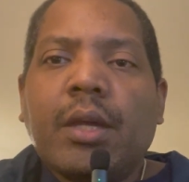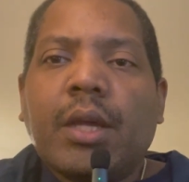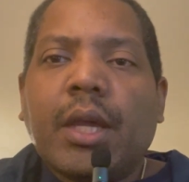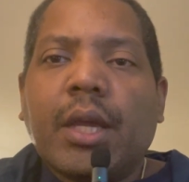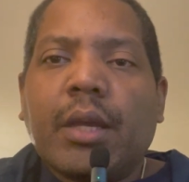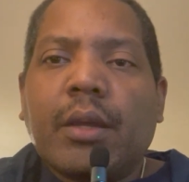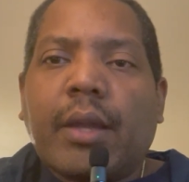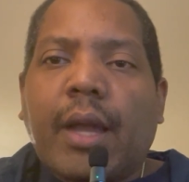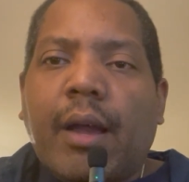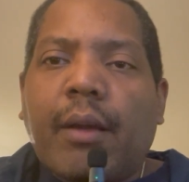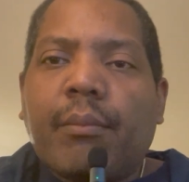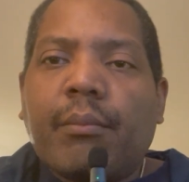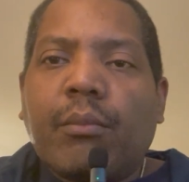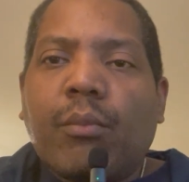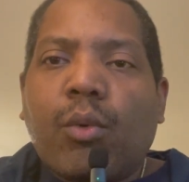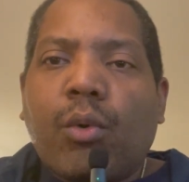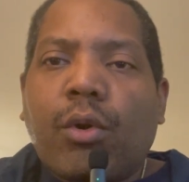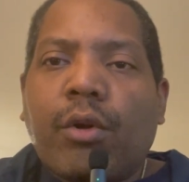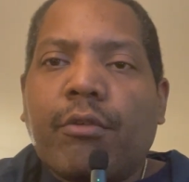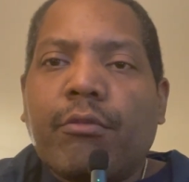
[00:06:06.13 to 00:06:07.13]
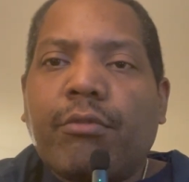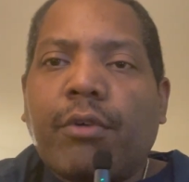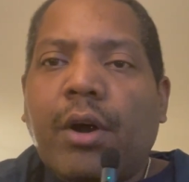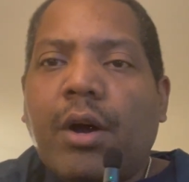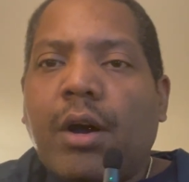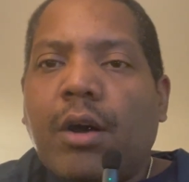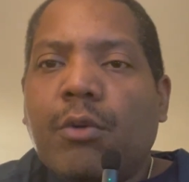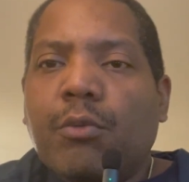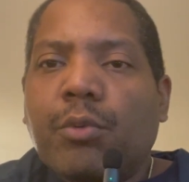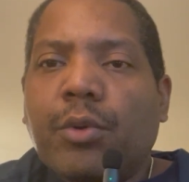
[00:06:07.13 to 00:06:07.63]
it got more
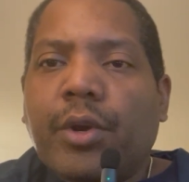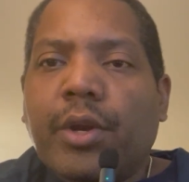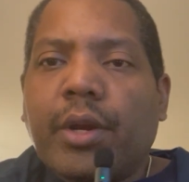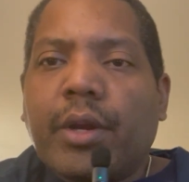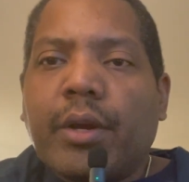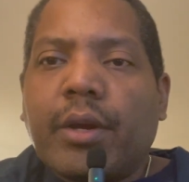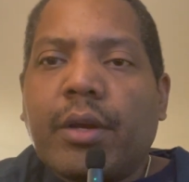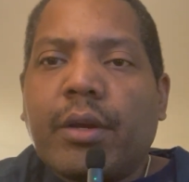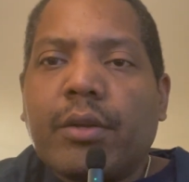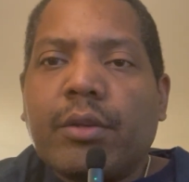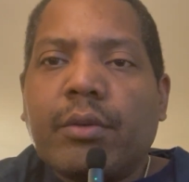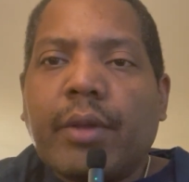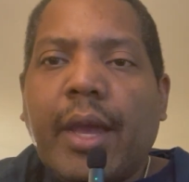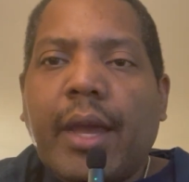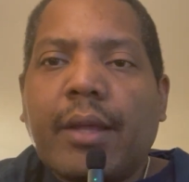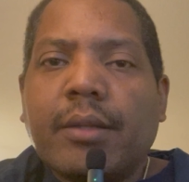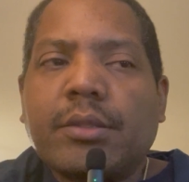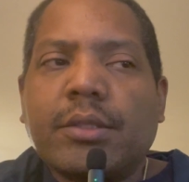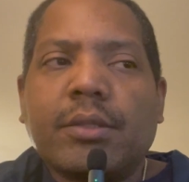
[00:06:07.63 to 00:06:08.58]
involved where you had